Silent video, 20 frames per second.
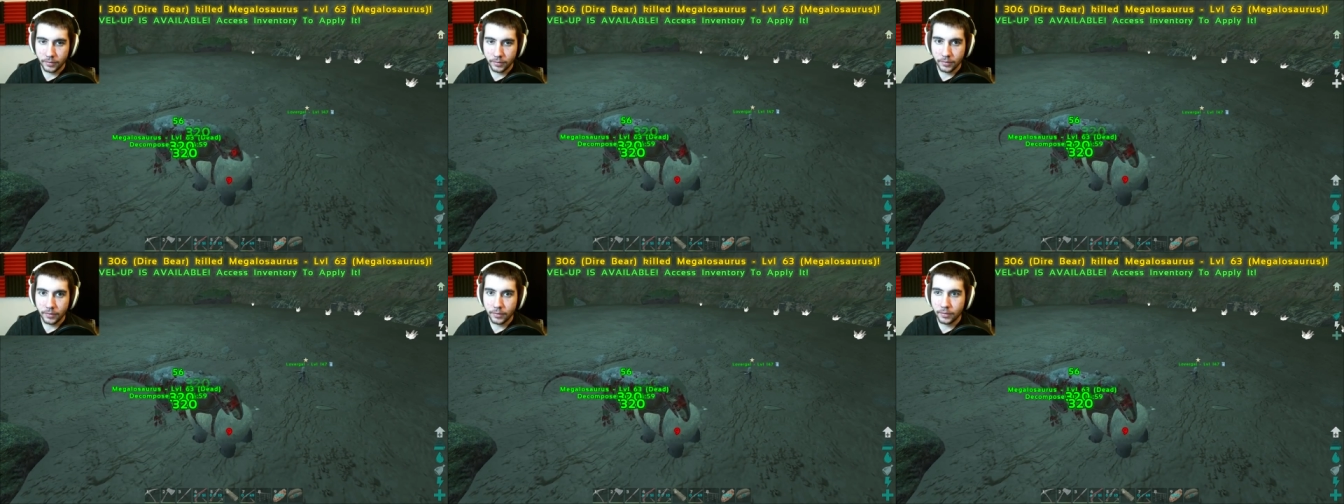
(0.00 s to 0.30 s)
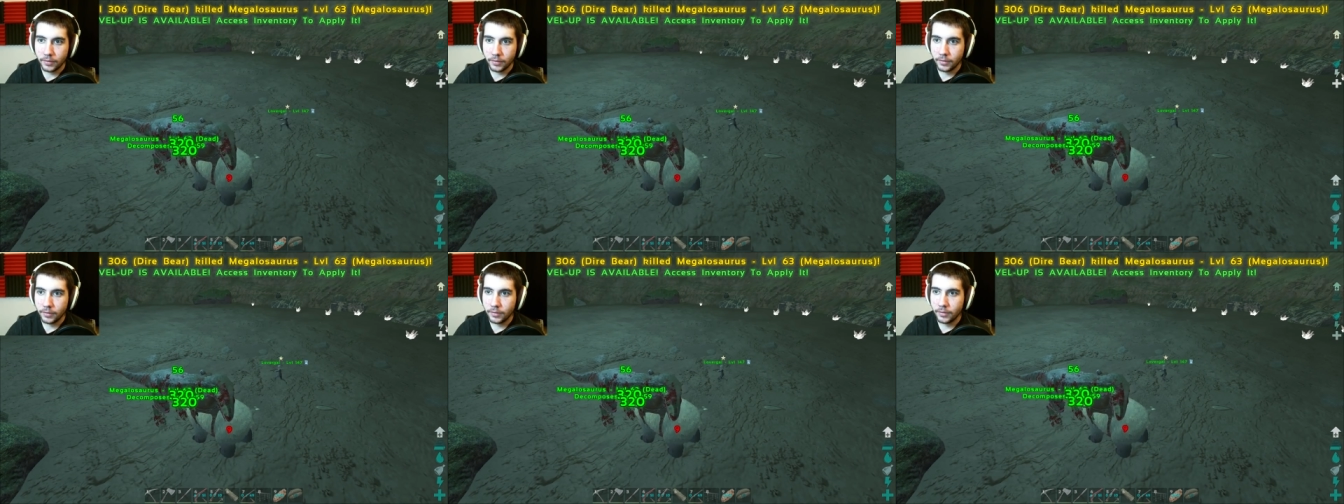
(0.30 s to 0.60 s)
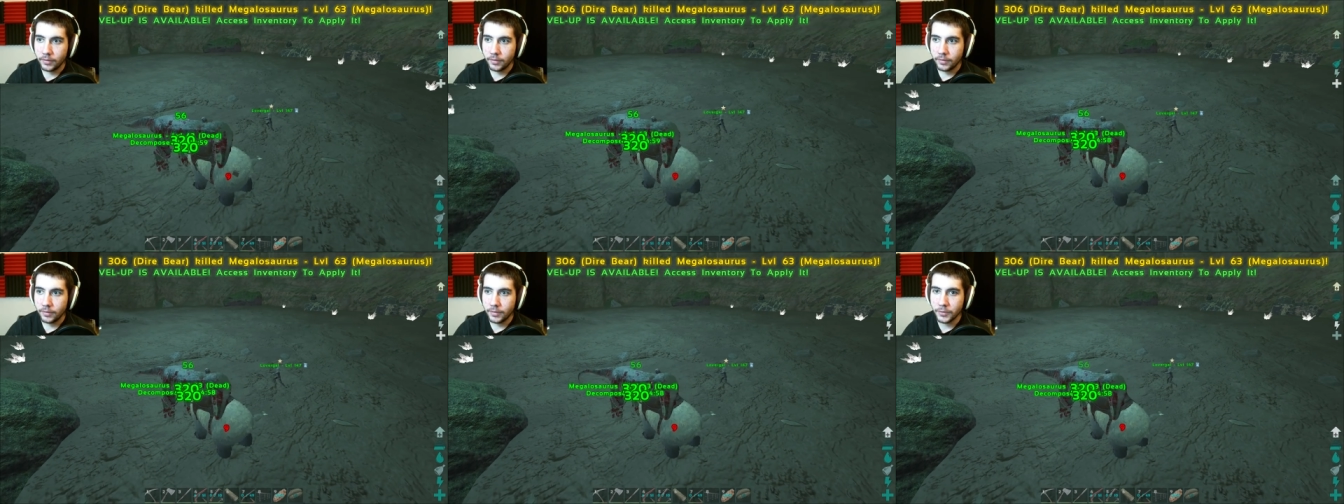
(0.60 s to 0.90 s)
Oh, what,
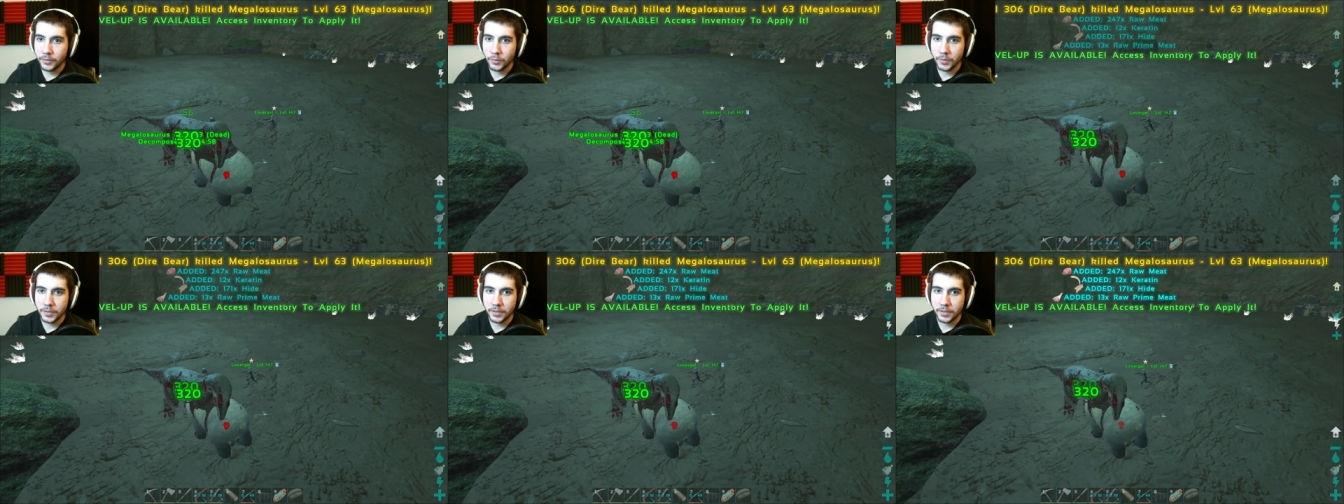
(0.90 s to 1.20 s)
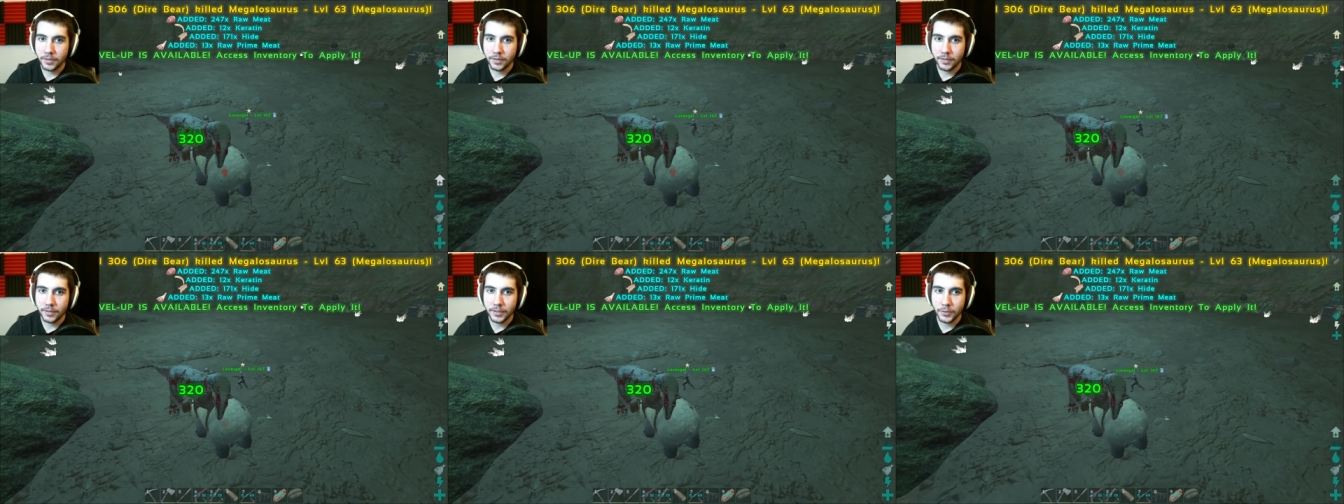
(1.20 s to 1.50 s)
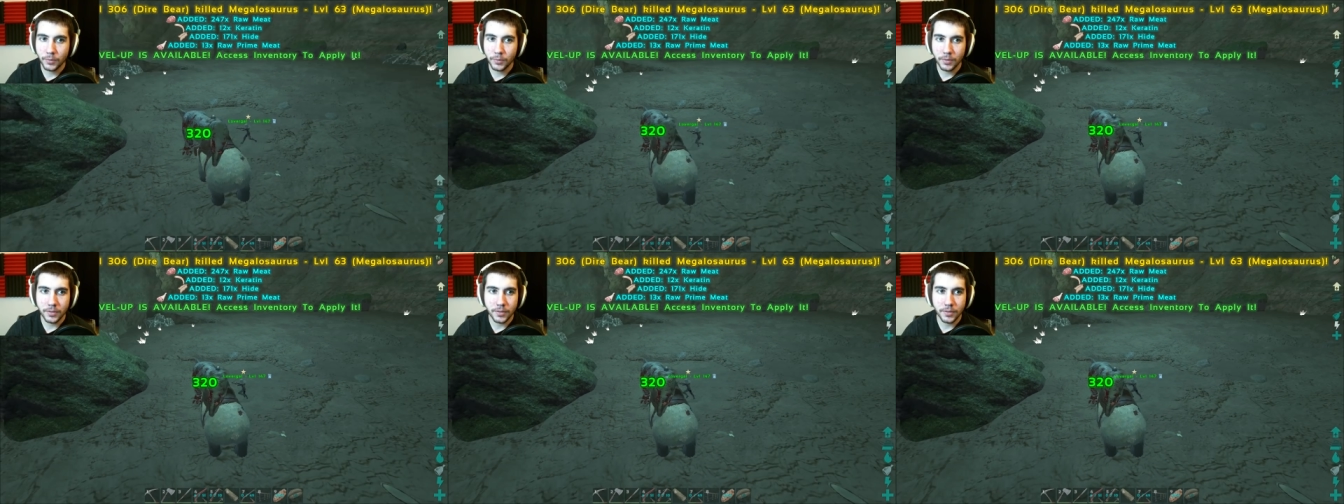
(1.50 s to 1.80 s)
what? This was...
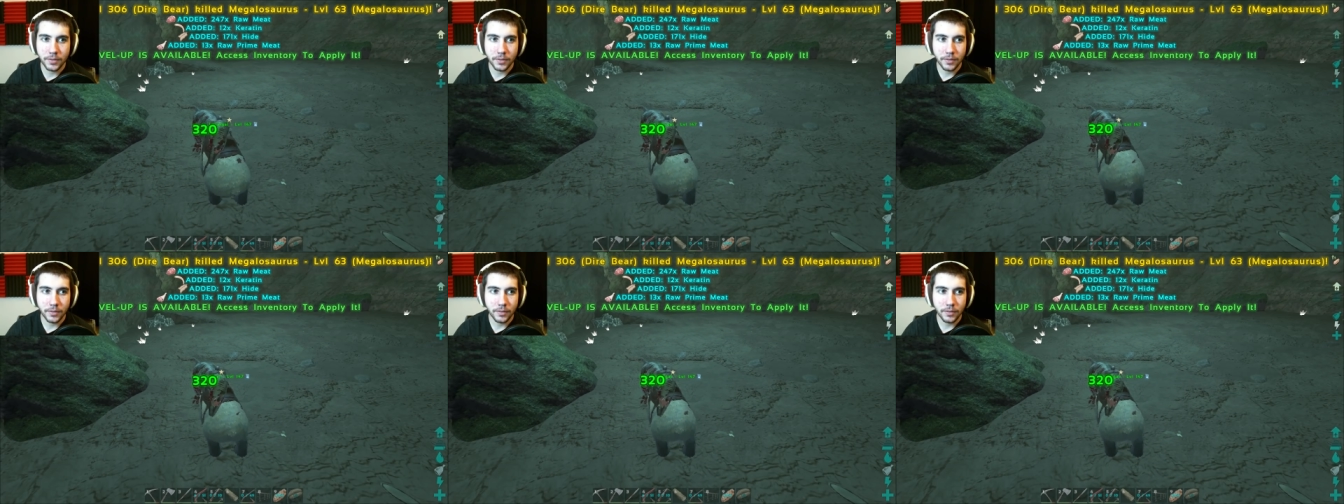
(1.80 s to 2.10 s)
This was...